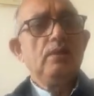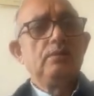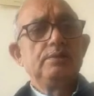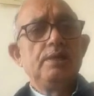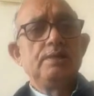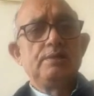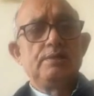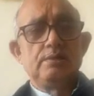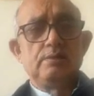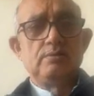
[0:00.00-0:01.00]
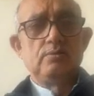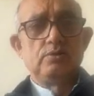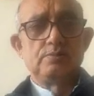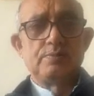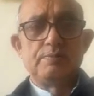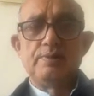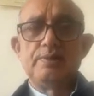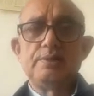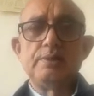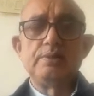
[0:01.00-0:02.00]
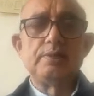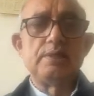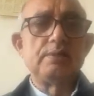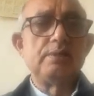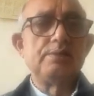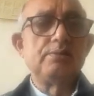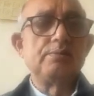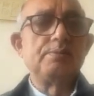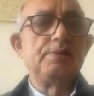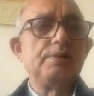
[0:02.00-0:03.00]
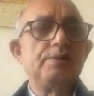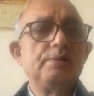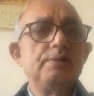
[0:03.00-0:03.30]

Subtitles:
that was prevalent in that kind of period.